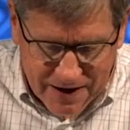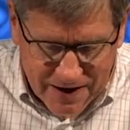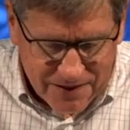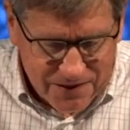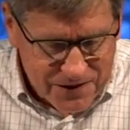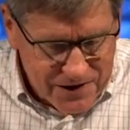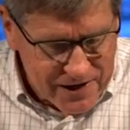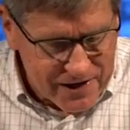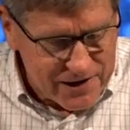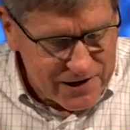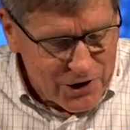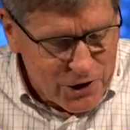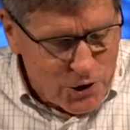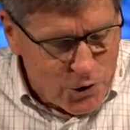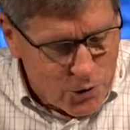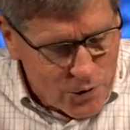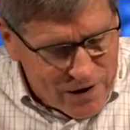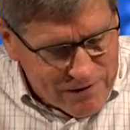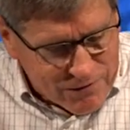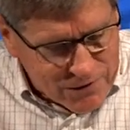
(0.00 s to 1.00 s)
And then
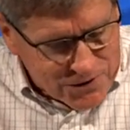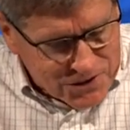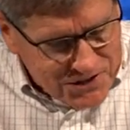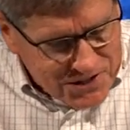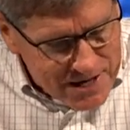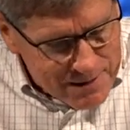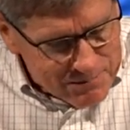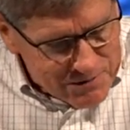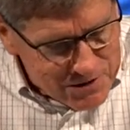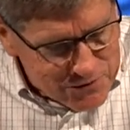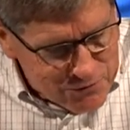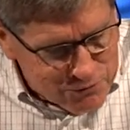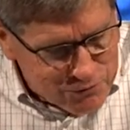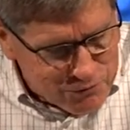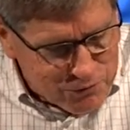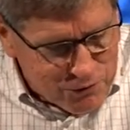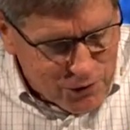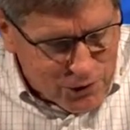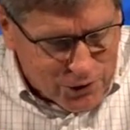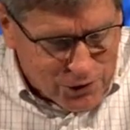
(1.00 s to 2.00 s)
whoever stepped in
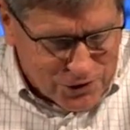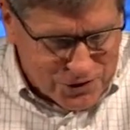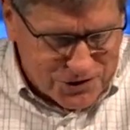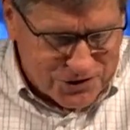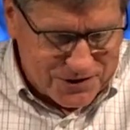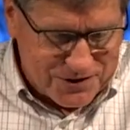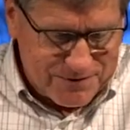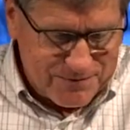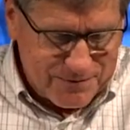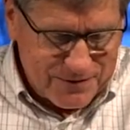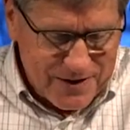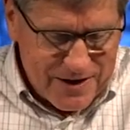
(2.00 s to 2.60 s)
first,